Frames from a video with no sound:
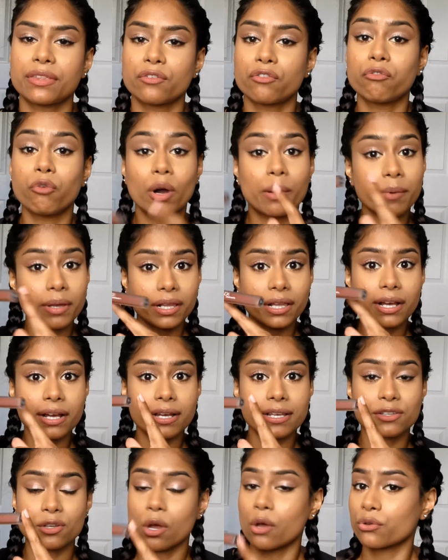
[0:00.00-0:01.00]
and the
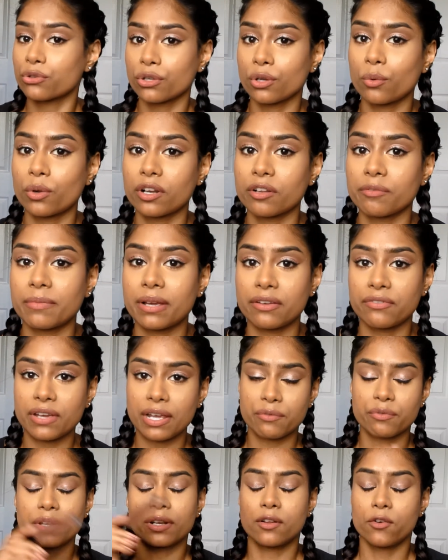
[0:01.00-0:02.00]
formula is also one of my
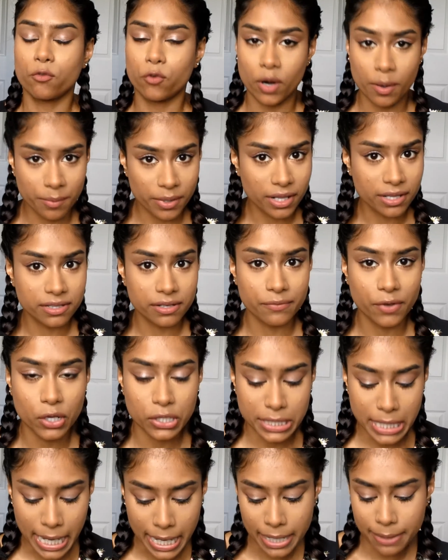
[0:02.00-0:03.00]
favorite formulas of
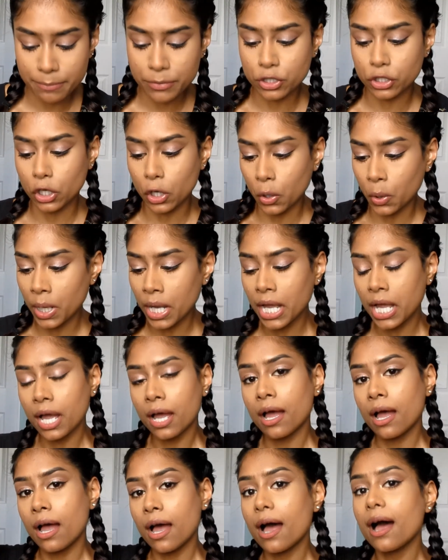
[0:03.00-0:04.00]
all time, so
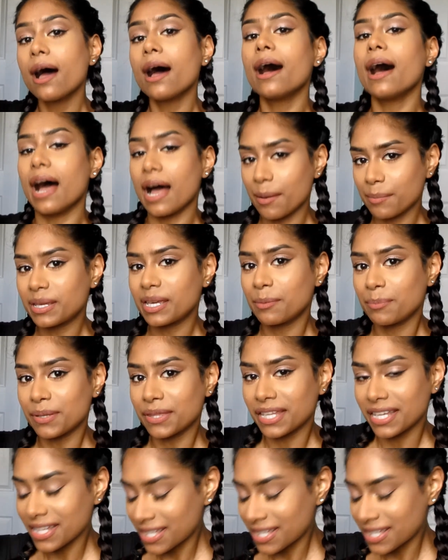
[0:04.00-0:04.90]
I'm keeping